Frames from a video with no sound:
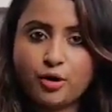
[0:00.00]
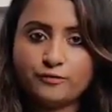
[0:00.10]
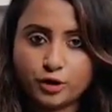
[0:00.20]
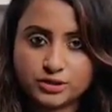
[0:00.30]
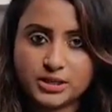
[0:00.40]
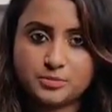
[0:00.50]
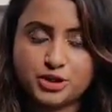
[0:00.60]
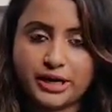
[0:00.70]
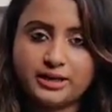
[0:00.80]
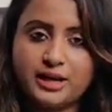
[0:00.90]
of your
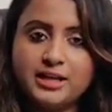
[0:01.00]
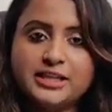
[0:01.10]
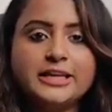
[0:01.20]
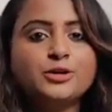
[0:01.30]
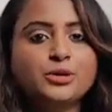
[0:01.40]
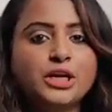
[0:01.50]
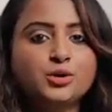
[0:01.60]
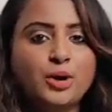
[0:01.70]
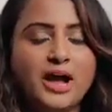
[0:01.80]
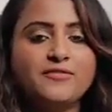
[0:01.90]
subject, then you need
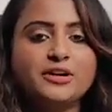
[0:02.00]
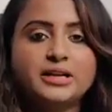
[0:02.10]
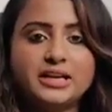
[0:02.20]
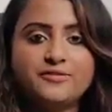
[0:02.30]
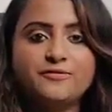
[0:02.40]
to have a really